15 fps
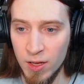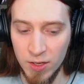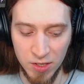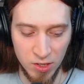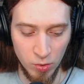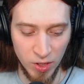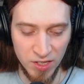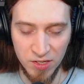
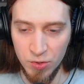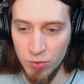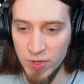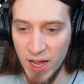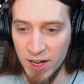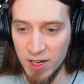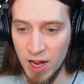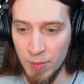So let's do
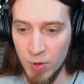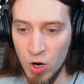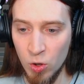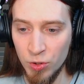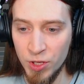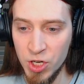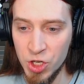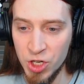that. I'm
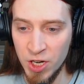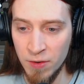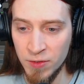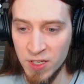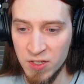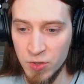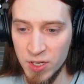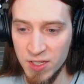holding shift,
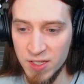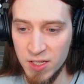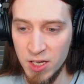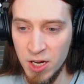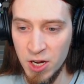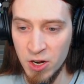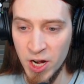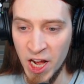as you can see
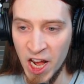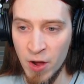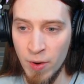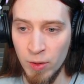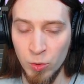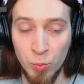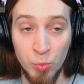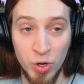here, and now I
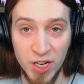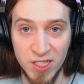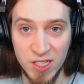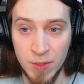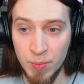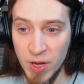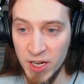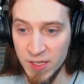will
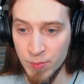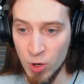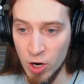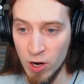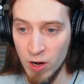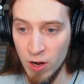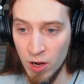press spacebar.